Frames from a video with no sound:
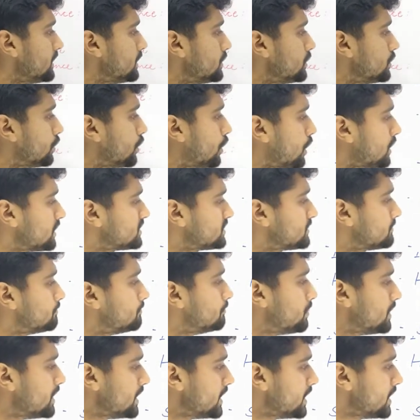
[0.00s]
did
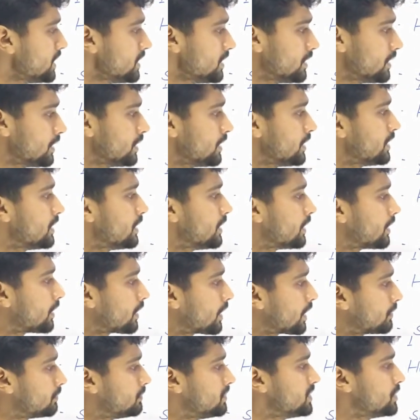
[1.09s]
not play
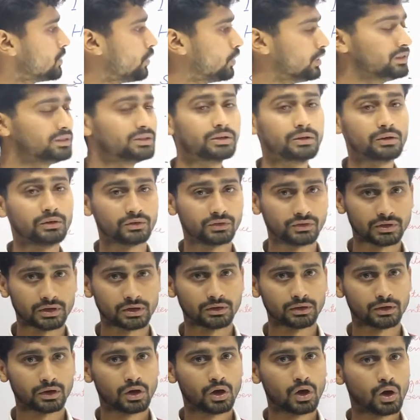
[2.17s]
rugby on
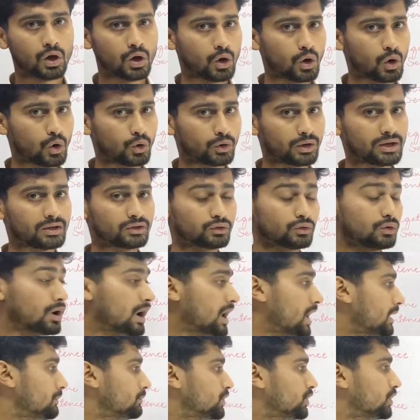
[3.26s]
Thursday. Okay, so
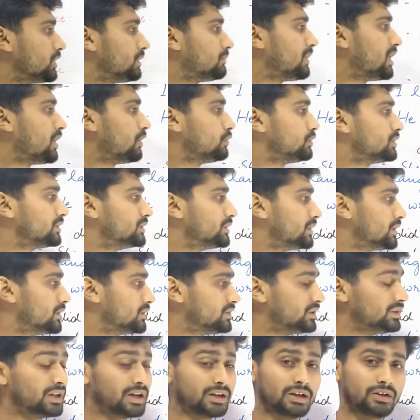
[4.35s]
I am talking about a
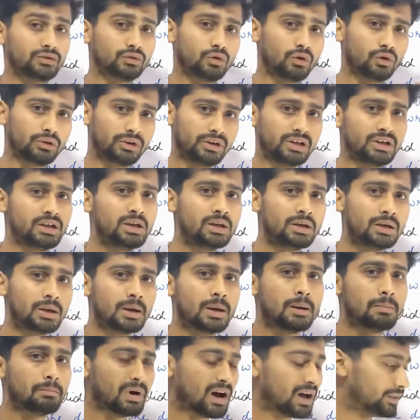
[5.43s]
Thursday that has already
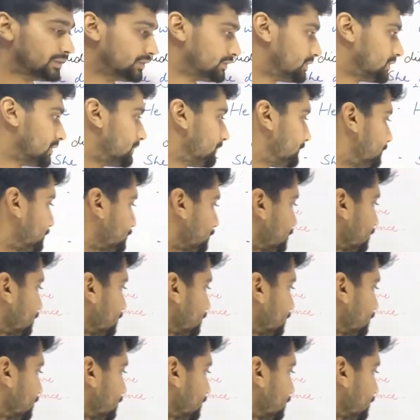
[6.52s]
passed.